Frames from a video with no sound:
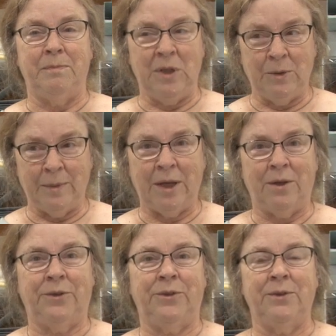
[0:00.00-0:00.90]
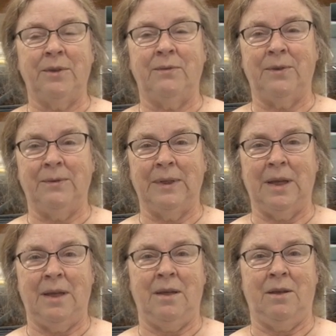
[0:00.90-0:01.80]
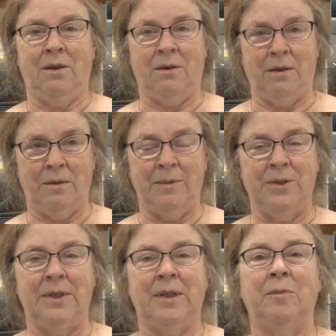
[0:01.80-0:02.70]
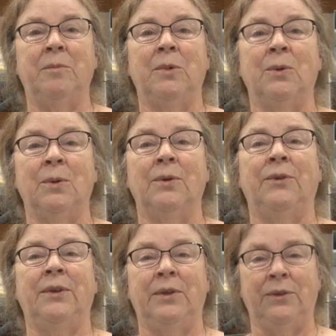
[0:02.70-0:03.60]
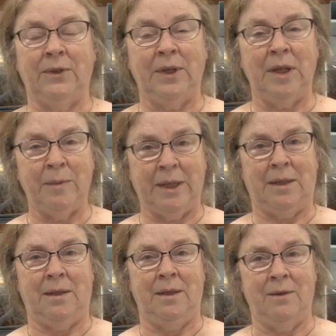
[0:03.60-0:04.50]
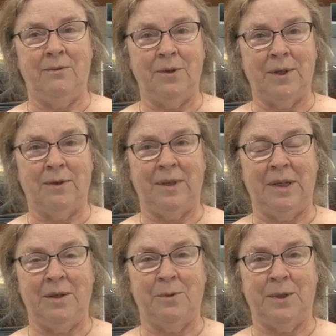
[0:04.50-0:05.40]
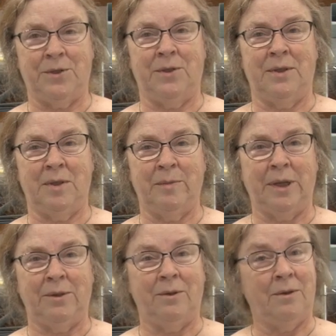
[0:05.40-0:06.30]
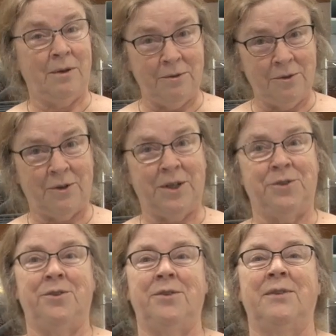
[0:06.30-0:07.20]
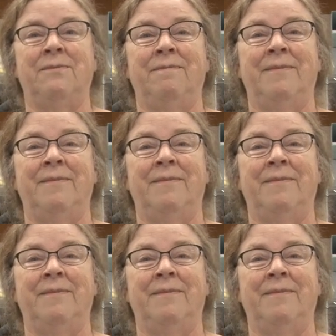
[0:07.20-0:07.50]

you may also, if you would like, call the museum or send us an email if you have any questions about your own treasures.